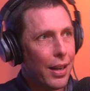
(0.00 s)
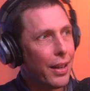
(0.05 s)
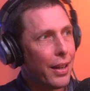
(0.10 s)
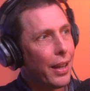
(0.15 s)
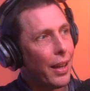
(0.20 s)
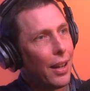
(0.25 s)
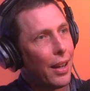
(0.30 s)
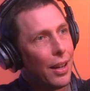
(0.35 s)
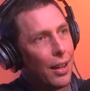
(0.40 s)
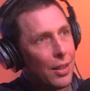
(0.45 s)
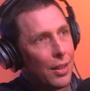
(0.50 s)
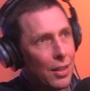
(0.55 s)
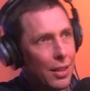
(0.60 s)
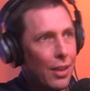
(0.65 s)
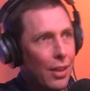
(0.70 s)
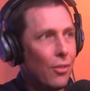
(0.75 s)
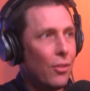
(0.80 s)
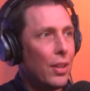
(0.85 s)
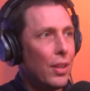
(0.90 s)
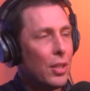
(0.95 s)
our cars and
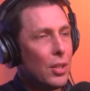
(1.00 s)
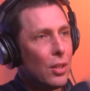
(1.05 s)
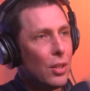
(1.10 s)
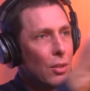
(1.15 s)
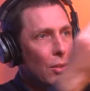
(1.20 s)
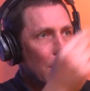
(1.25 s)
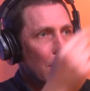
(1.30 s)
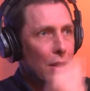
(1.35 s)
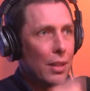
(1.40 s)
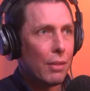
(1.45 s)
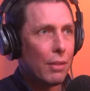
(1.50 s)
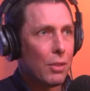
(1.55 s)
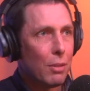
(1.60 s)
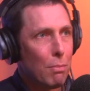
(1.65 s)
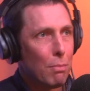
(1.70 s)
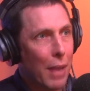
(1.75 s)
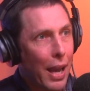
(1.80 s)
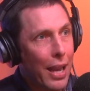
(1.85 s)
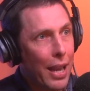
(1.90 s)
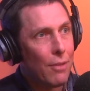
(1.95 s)
our fridges and all this stuff is
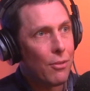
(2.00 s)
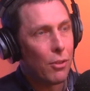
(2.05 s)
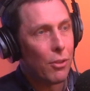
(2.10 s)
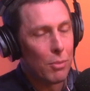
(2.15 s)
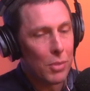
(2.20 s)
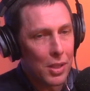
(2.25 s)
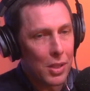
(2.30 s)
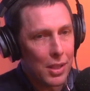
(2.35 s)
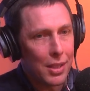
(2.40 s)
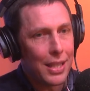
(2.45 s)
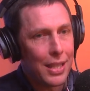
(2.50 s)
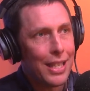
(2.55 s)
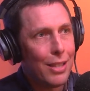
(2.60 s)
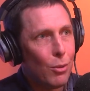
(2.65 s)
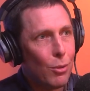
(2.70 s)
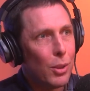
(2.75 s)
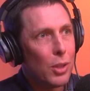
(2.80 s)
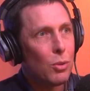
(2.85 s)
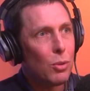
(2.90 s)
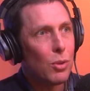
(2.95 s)
made from
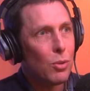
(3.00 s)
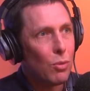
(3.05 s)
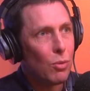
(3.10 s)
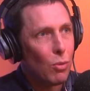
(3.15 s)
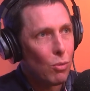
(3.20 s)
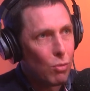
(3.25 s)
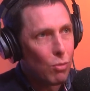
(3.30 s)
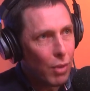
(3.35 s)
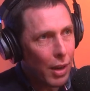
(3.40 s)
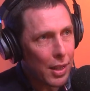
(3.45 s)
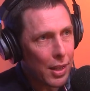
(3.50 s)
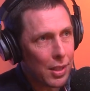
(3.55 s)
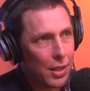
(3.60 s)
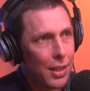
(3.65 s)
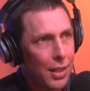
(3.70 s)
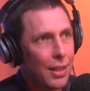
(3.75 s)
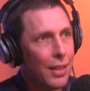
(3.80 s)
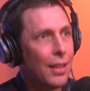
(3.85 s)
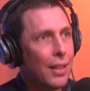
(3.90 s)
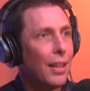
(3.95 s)
steel, which was the
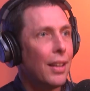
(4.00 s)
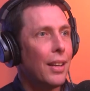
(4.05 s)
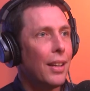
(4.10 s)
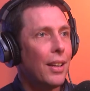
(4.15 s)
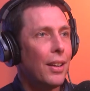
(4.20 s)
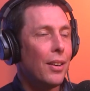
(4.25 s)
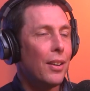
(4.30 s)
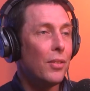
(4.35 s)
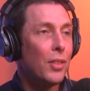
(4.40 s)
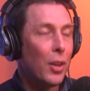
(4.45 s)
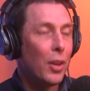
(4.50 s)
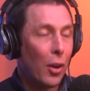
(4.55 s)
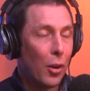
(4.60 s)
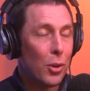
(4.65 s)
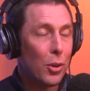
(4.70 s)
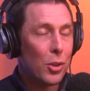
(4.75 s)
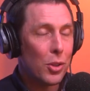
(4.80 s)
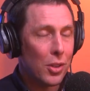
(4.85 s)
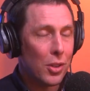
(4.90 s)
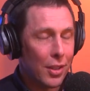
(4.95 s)
rusting of the
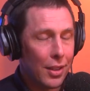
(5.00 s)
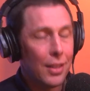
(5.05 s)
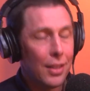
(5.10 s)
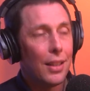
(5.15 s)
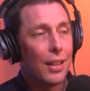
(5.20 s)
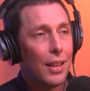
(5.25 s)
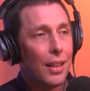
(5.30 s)
ocean